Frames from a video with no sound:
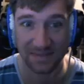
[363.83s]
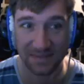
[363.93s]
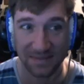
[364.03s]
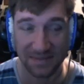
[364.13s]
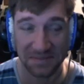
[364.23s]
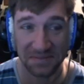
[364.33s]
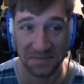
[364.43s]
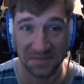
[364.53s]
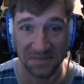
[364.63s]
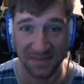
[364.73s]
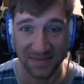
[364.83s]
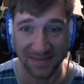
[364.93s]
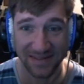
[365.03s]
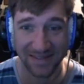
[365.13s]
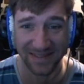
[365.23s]

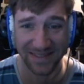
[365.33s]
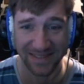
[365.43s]
[no speech]